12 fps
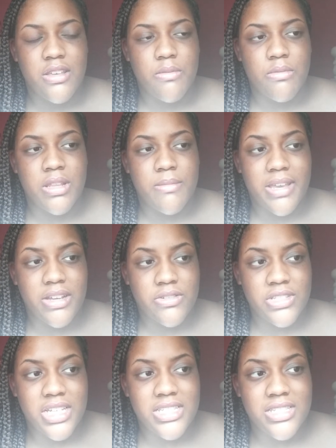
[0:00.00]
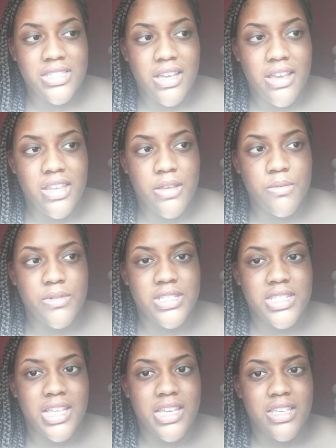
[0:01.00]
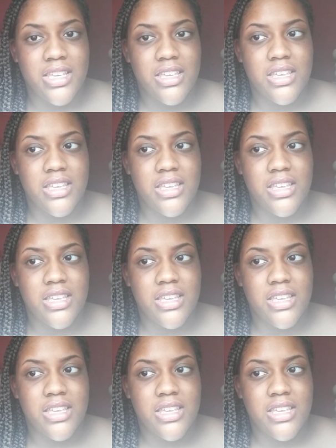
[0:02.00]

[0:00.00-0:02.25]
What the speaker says: when Michael Jackson died, it was like